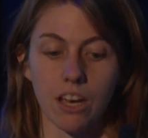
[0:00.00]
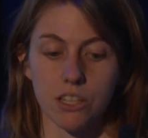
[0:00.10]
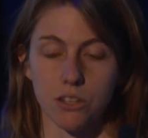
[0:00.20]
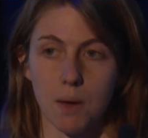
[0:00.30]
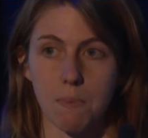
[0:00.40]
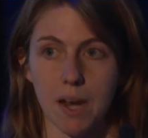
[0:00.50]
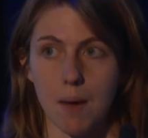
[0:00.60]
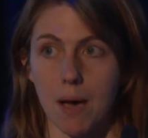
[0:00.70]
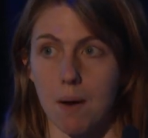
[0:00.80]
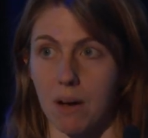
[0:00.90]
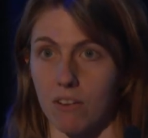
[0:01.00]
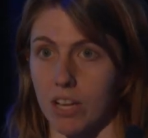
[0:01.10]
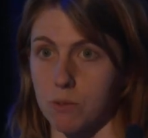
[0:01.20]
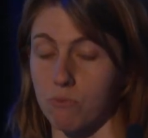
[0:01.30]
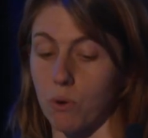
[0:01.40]
So a bit about
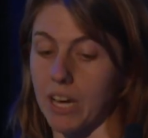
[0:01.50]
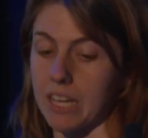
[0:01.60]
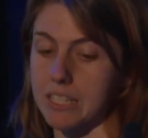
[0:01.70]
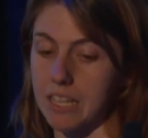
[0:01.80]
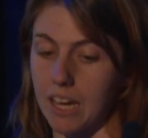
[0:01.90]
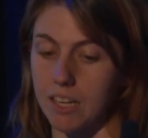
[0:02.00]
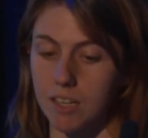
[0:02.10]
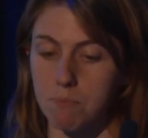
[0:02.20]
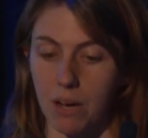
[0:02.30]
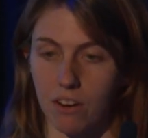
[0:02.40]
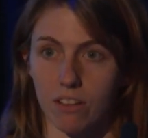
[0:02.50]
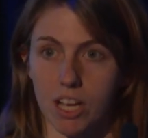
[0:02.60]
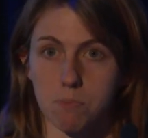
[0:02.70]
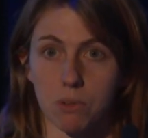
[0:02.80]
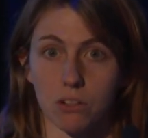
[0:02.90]
butterflies before we get started.
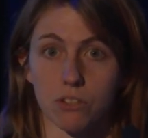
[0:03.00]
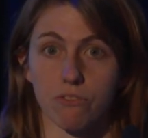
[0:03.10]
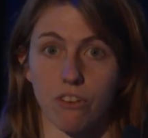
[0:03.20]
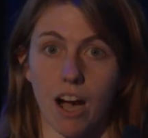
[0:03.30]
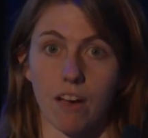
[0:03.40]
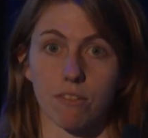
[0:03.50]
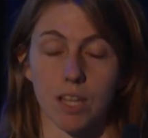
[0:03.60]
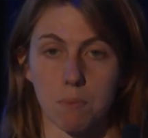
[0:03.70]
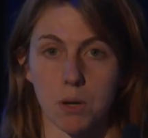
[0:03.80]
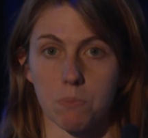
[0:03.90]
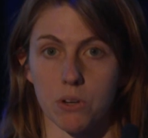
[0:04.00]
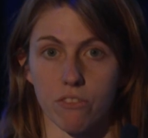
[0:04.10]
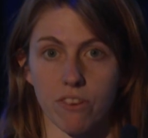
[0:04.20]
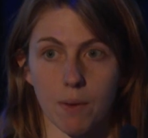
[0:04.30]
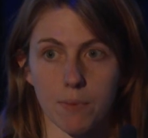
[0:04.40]
Butterflies belong to 5 Lepidoptera
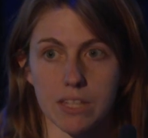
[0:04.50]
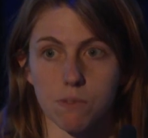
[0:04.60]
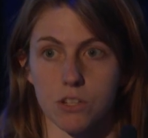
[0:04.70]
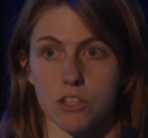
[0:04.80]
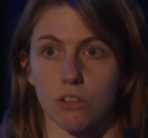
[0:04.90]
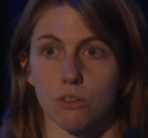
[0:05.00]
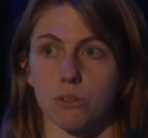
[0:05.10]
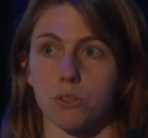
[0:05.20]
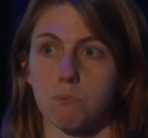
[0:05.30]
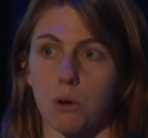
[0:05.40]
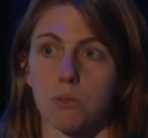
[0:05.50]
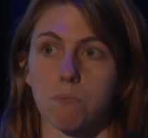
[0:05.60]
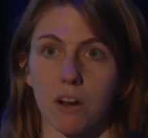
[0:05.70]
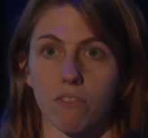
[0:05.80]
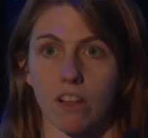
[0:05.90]
families, which includes
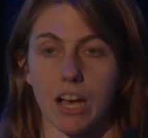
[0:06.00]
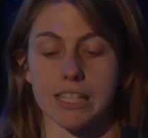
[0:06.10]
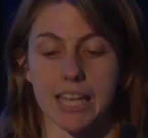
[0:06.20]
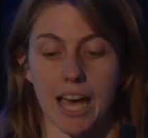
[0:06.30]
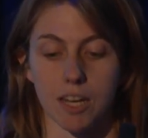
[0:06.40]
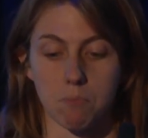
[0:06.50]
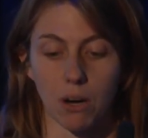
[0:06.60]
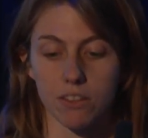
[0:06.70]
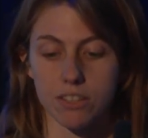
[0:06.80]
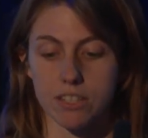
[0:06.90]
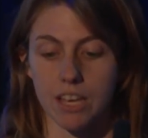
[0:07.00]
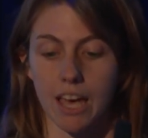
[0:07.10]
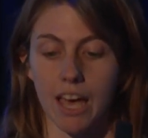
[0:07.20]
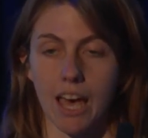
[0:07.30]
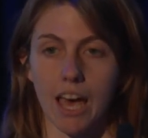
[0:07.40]
both butterflies and moths,
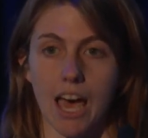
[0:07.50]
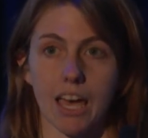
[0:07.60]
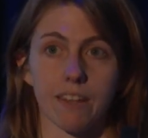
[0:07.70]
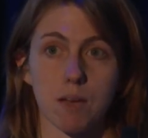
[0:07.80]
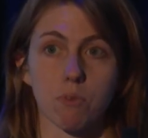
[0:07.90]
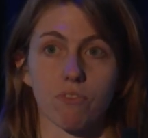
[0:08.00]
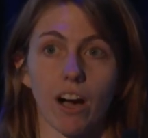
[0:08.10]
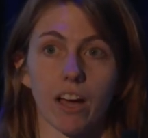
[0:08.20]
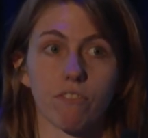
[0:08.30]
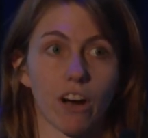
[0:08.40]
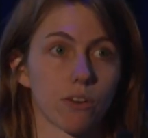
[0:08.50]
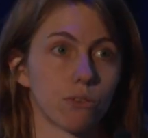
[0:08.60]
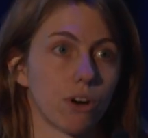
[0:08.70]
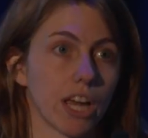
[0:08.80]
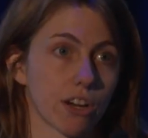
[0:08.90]
and they provide
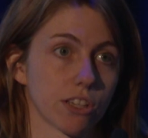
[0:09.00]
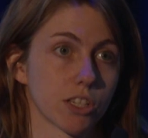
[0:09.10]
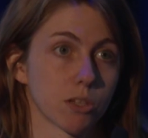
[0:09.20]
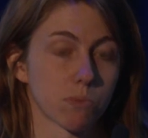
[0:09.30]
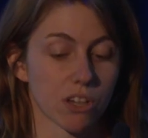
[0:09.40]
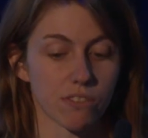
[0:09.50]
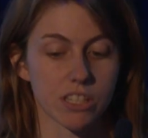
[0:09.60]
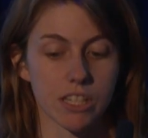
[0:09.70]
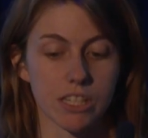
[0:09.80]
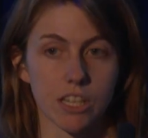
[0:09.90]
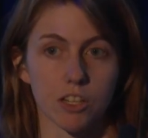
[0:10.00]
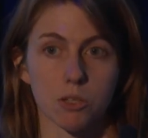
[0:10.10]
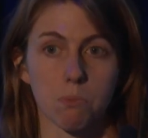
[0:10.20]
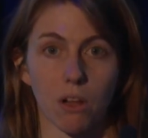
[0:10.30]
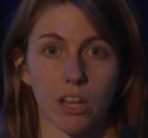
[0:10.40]
vital ecosystem services such
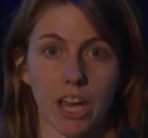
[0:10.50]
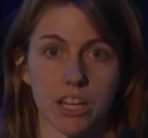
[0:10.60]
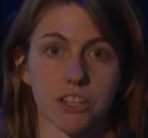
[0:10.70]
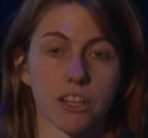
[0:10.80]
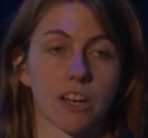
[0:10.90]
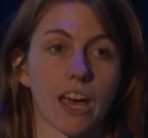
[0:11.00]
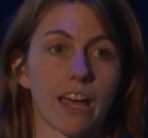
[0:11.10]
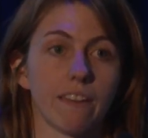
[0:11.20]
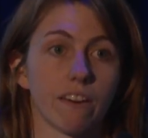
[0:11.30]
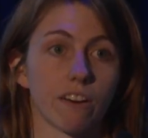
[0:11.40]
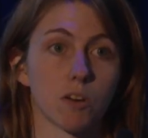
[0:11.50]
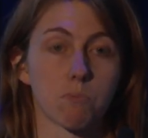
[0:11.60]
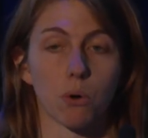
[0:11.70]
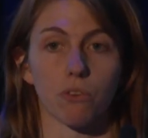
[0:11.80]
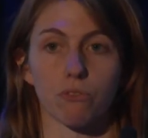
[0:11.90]
as pollination, and they're an
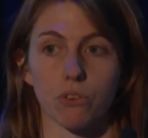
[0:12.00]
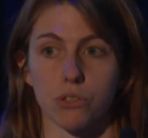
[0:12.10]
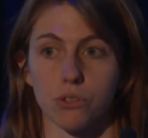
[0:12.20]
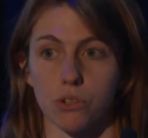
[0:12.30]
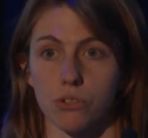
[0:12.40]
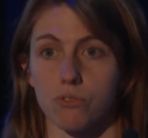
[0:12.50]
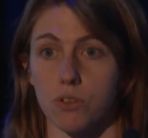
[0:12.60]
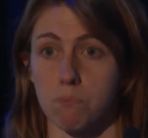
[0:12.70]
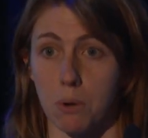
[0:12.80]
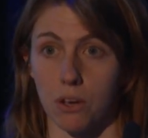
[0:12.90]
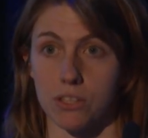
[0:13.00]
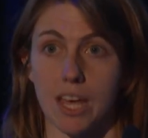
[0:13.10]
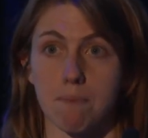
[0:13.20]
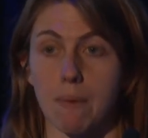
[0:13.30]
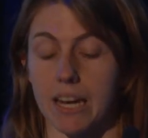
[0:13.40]
important food source for
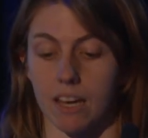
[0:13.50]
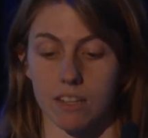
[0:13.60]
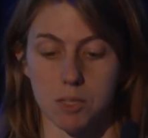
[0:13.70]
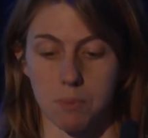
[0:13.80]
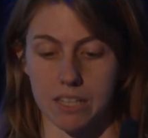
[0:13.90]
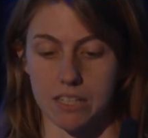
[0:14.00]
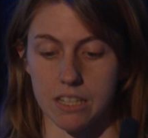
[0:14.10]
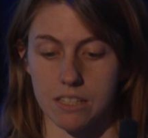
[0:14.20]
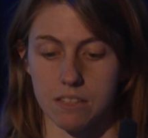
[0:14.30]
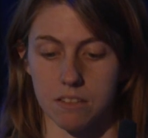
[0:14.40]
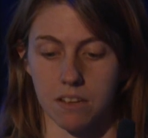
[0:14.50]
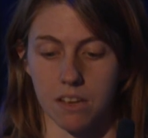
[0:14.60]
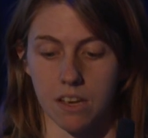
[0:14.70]
birds and many other species.